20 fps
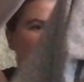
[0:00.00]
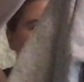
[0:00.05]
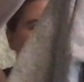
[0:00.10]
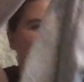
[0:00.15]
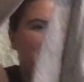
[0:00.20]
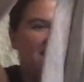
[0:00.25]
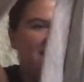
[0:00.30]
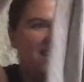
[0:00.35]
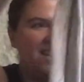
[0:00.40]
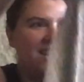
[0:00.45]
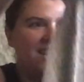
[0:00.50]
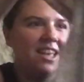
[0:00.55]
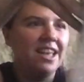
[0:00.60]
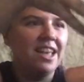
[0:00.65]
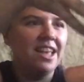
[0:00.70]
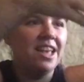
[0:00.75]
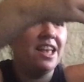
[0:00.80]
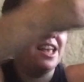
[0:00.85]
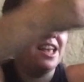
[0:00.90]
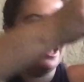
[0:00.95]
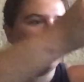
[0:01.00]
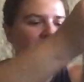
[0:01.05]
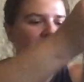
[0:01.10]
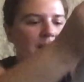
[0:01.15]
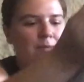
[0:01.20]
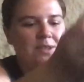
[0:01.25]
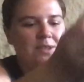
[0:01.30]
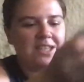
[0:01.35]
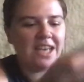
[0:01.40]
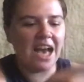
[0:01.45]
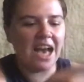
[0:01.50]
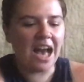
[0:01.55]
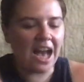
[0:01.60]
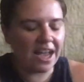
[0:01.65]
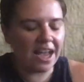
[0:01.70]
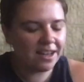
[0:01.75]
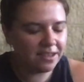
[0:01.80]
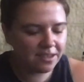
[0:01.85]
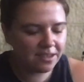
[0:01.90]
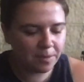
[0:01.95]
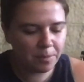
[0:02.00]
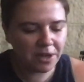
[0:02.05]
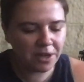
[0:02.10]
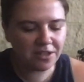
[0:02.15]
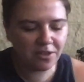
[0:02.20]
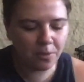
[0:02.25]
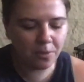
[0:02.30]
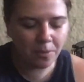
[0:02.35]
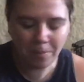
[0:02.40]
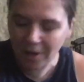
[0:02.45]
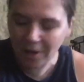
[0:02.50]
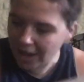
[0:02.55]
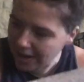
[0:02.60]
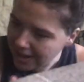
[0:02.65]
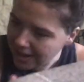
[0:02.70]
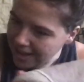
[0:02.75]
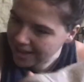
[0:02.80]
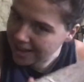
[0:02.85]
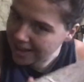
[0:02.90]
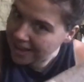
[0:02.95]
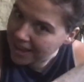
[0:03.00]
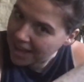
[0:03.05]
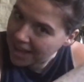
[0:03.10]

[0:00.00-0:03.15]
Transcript: any. And I was kind of surprised no one bought it.